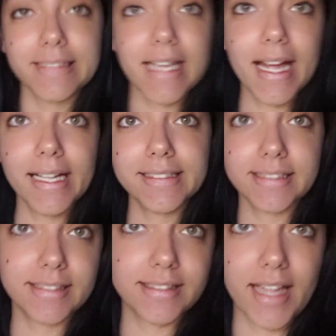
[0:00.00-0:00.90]
yeah
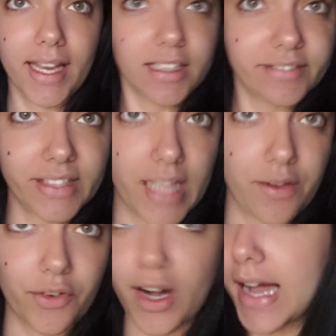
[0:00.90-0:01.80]
this is the end of the day
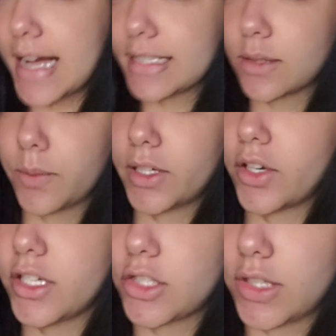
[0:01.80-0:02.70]
for us we're
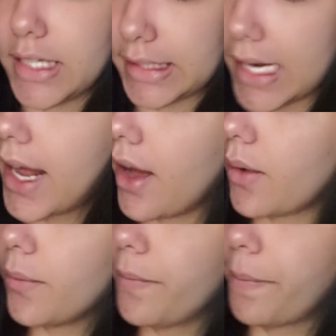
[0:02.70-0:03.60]
going to eat now